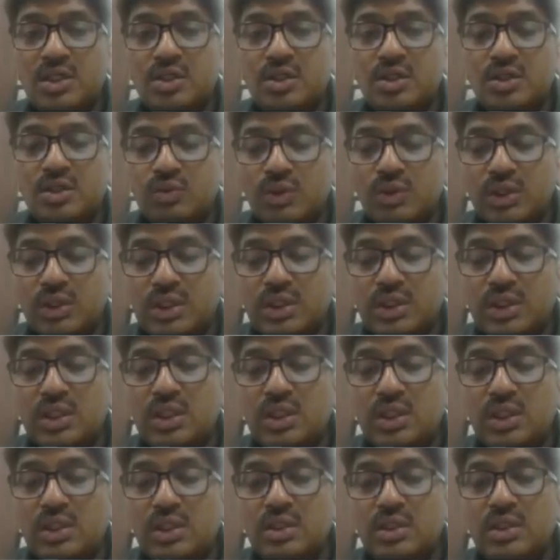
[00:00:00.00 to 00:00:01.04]

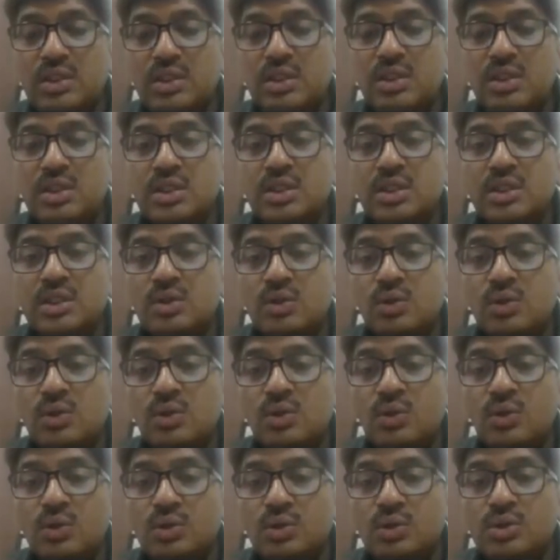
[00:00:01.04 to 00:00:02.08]
20
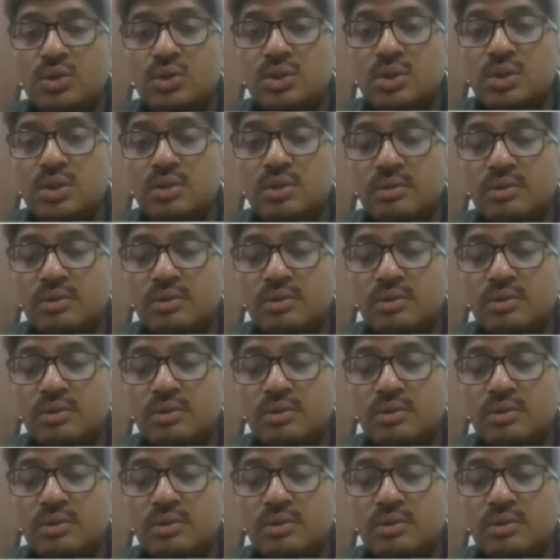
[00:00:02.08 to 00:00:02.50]
cos